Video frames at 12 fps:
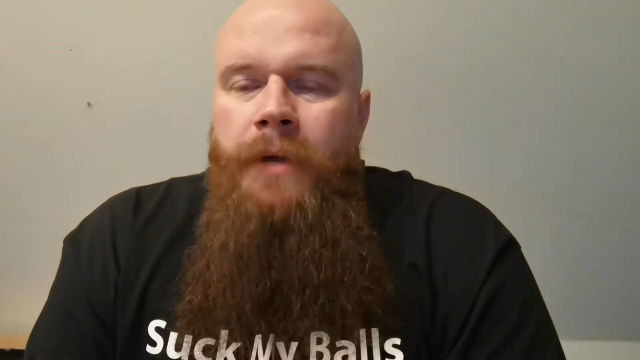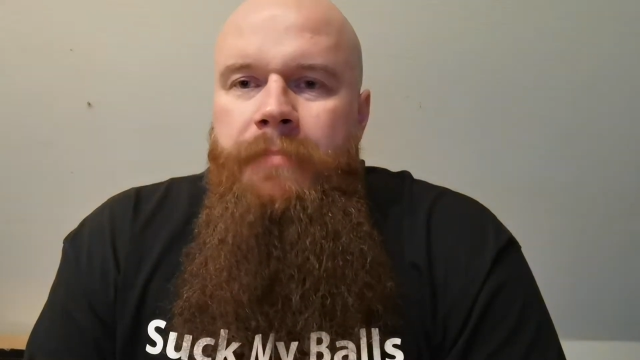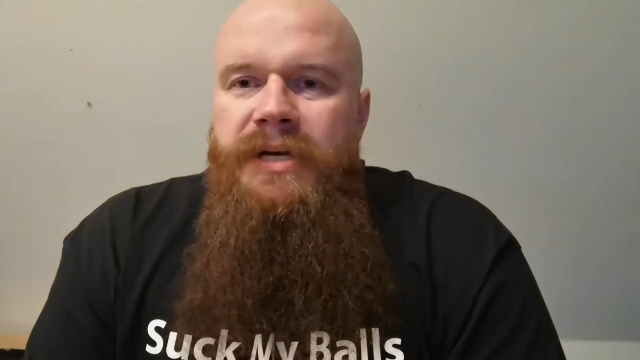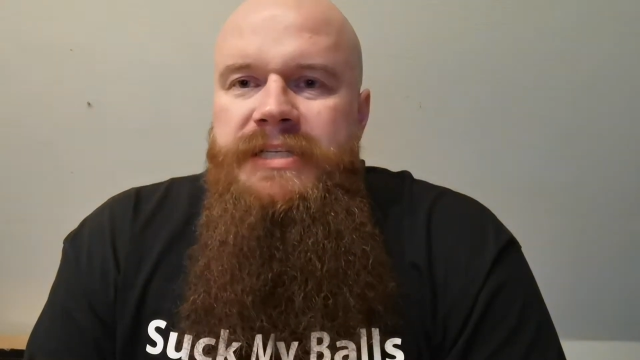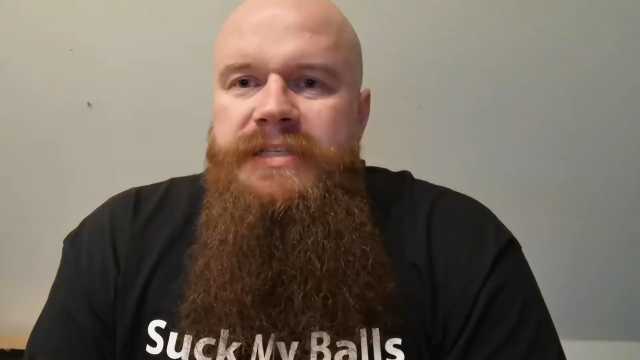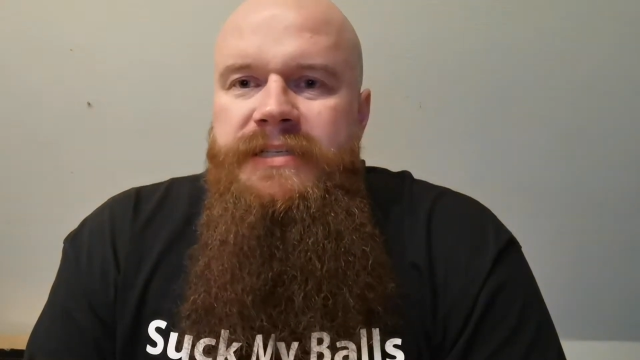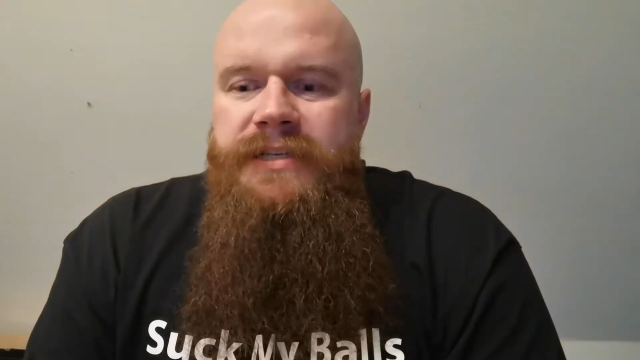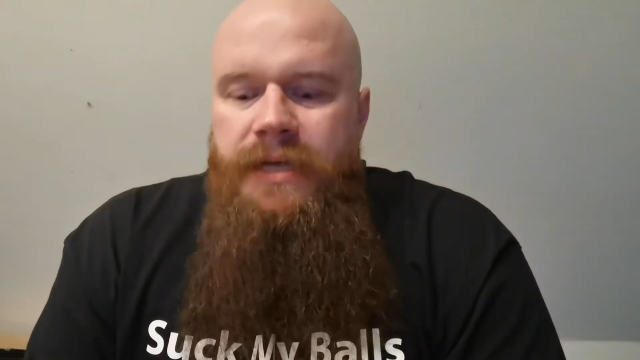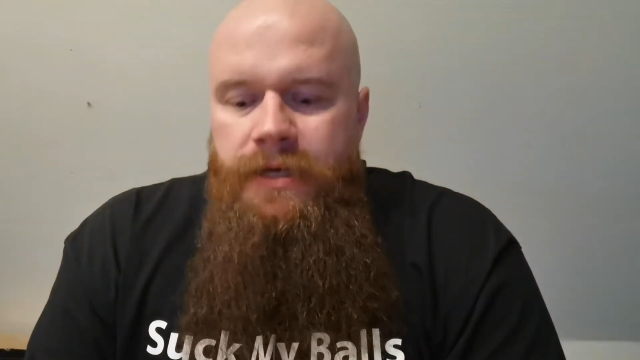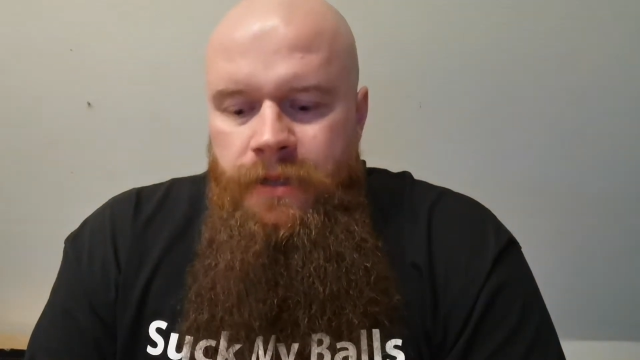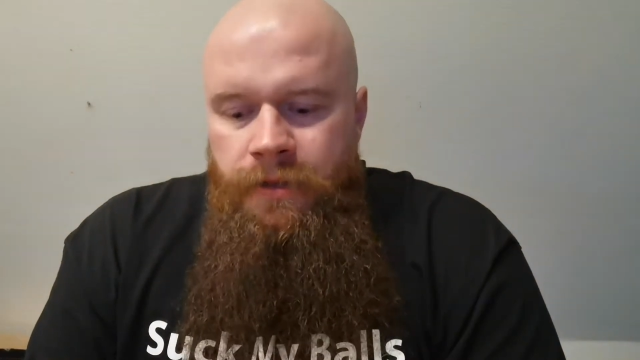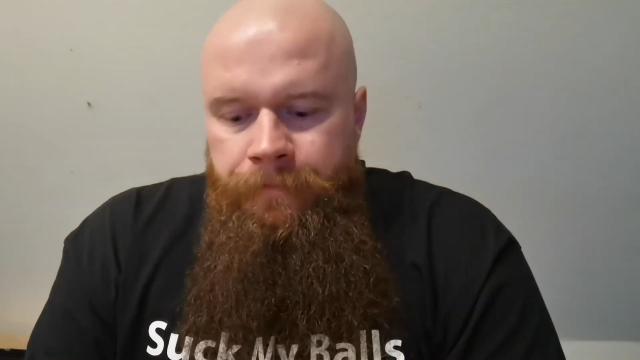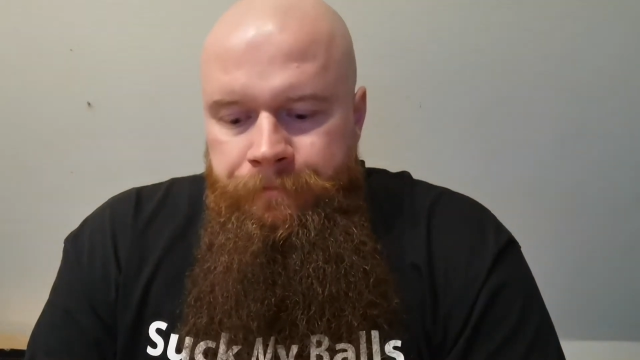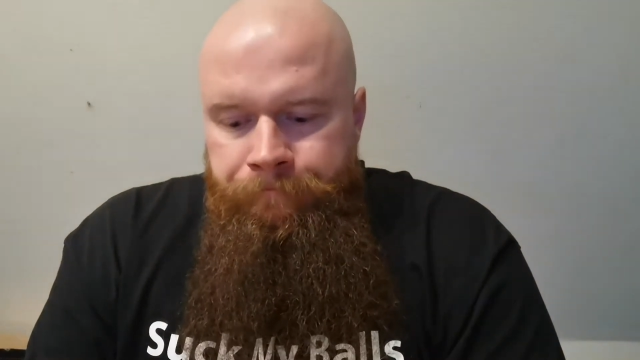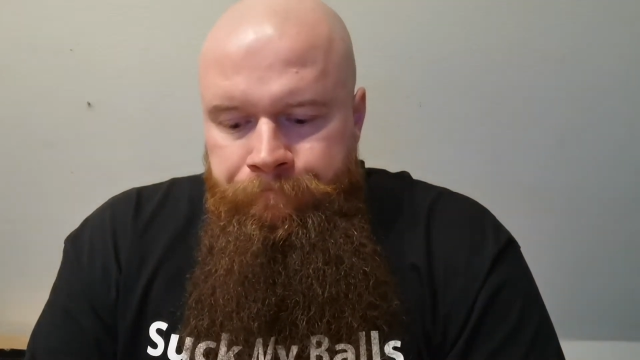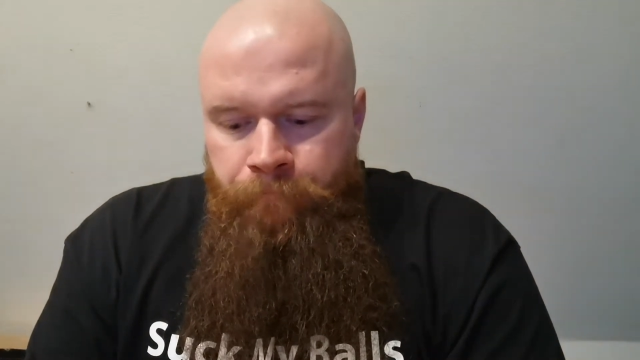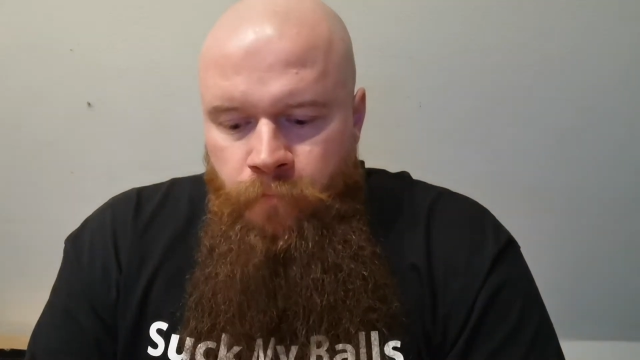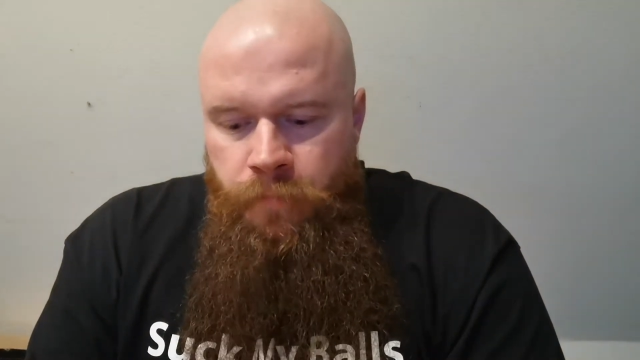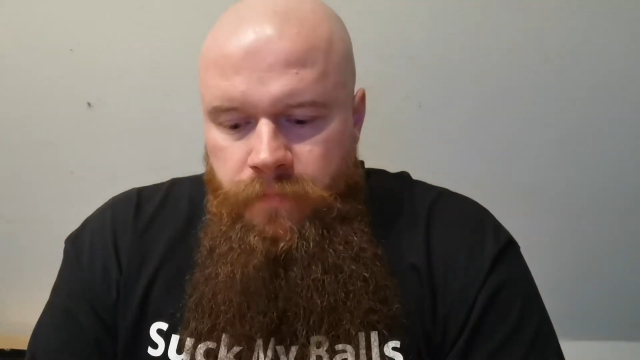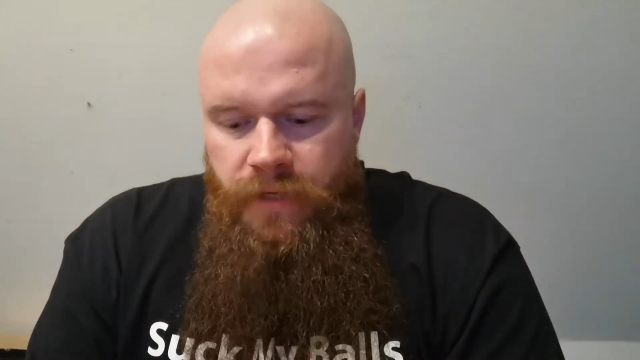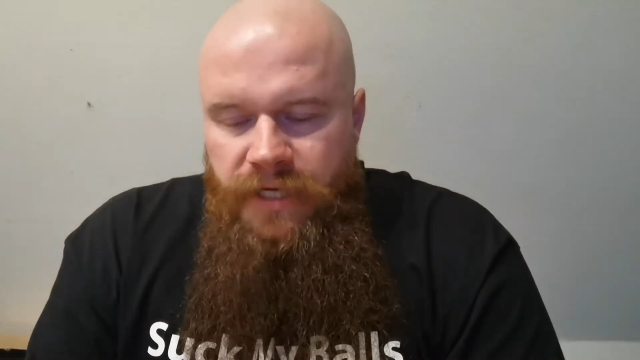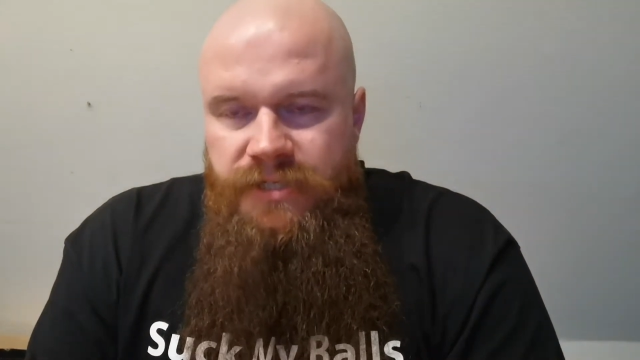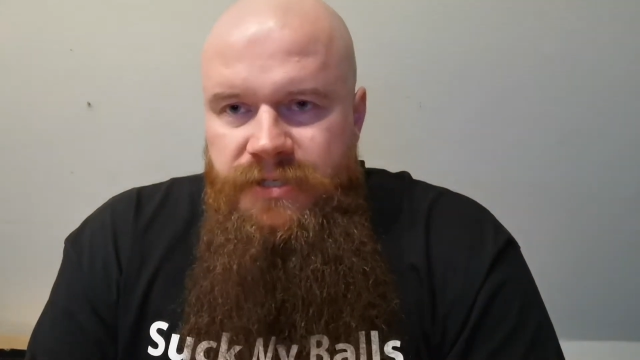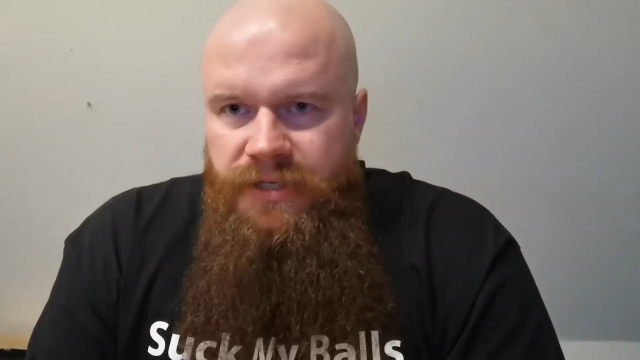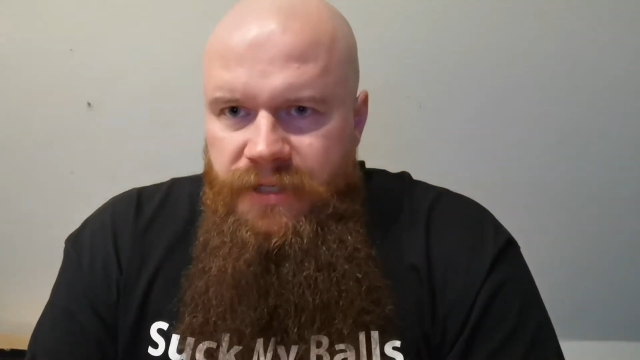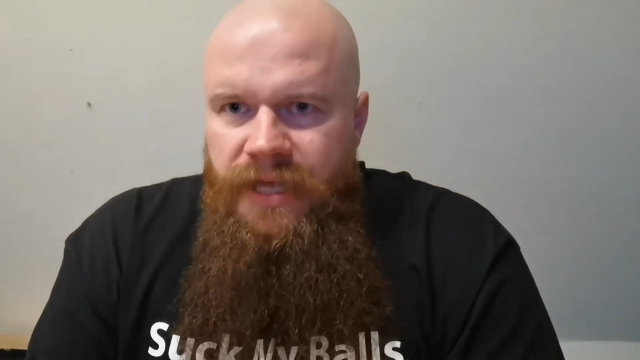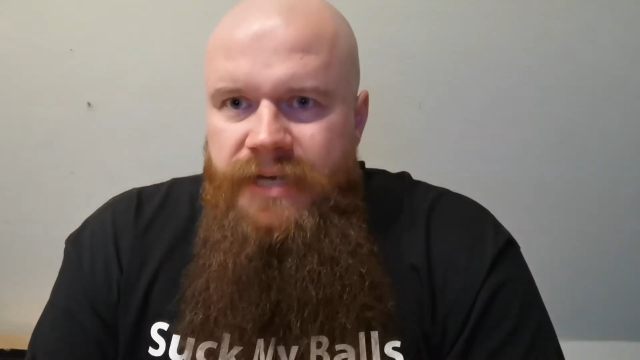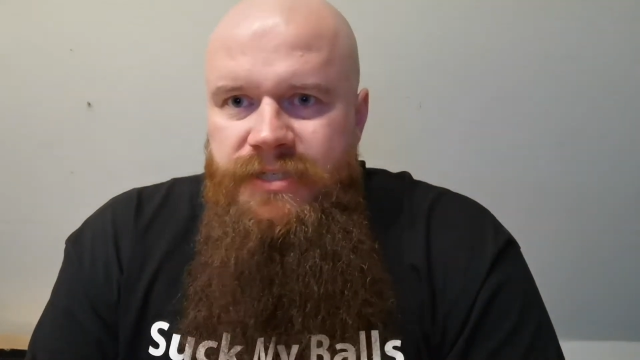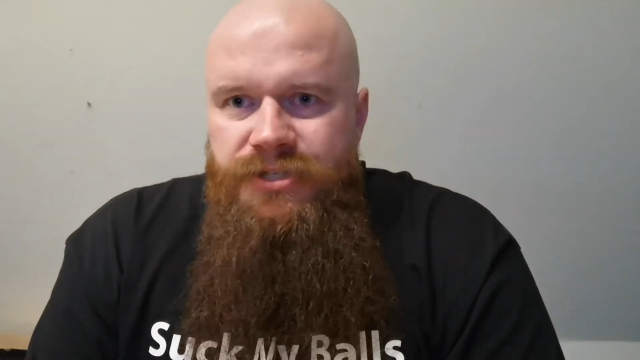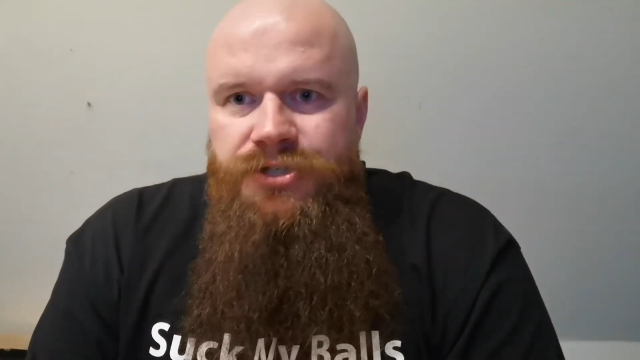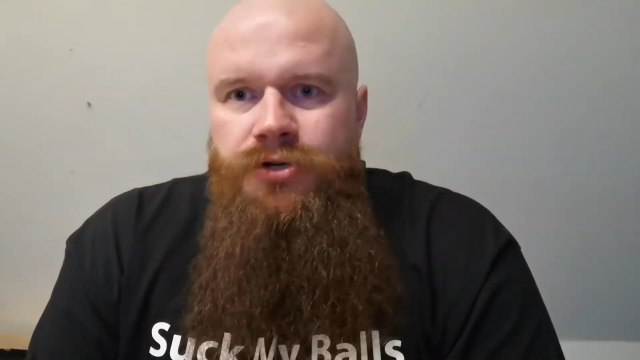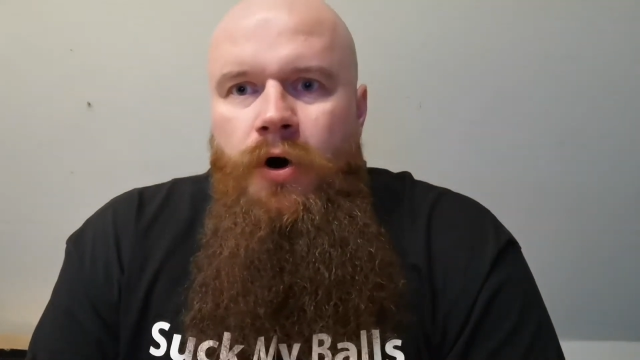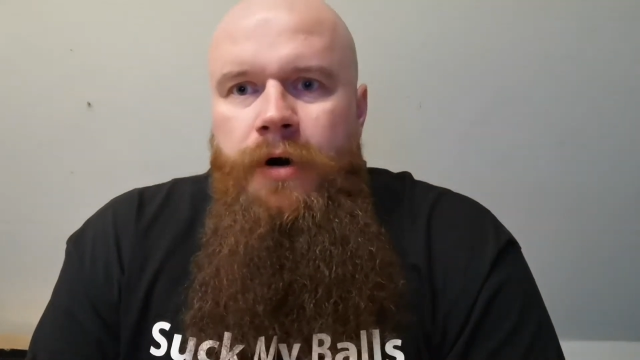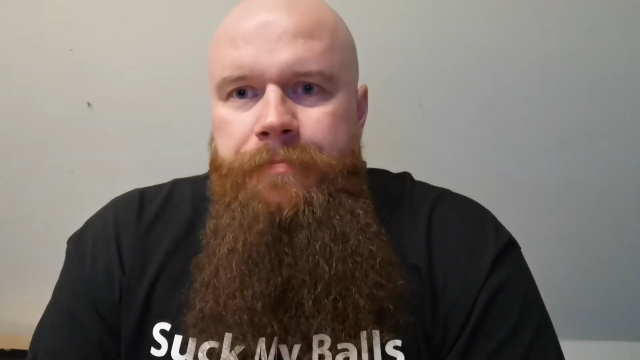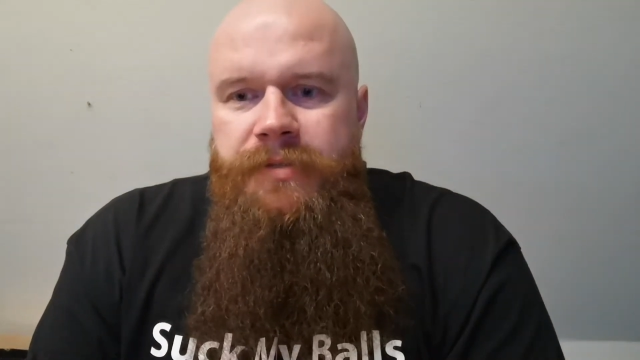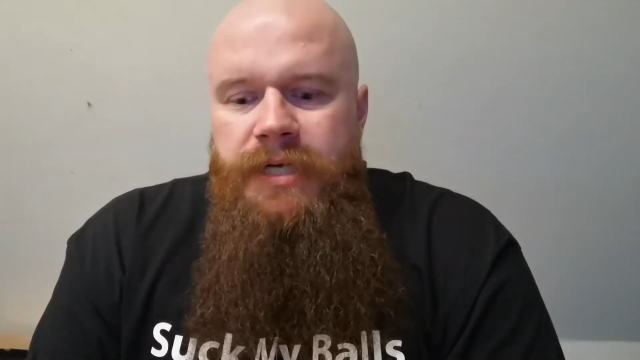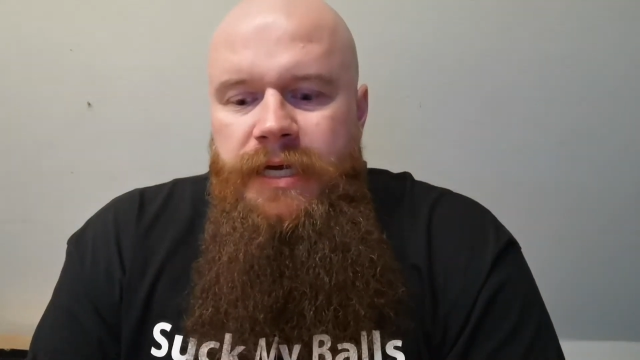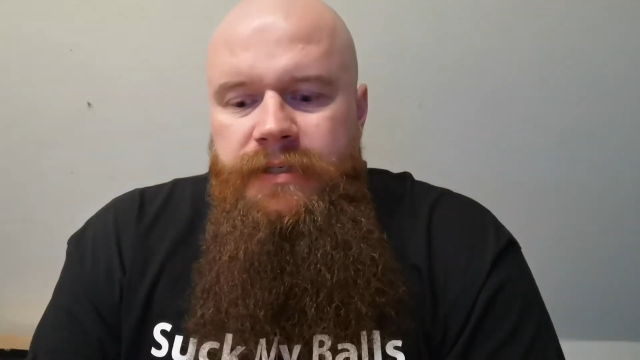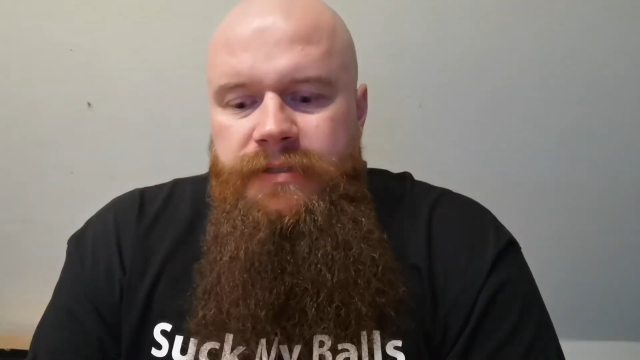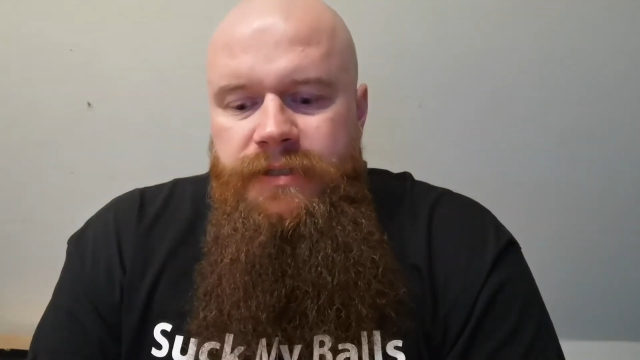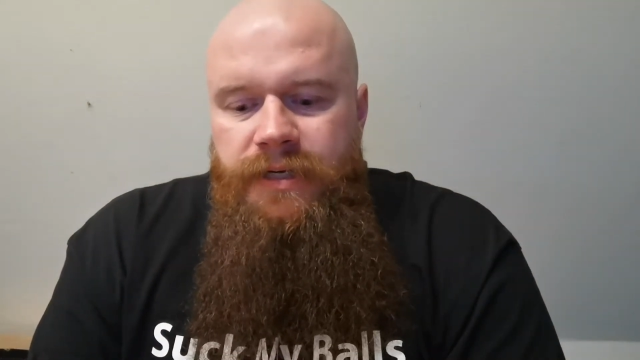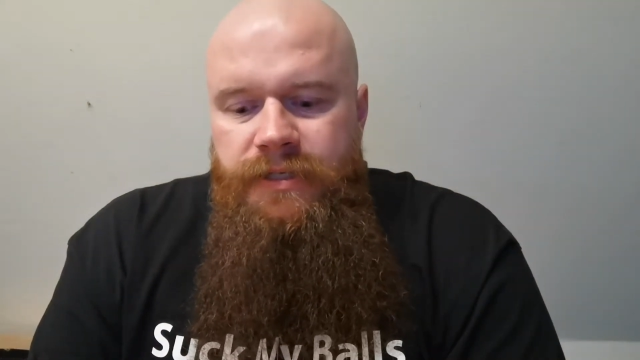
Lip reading: but it still has a sharp taste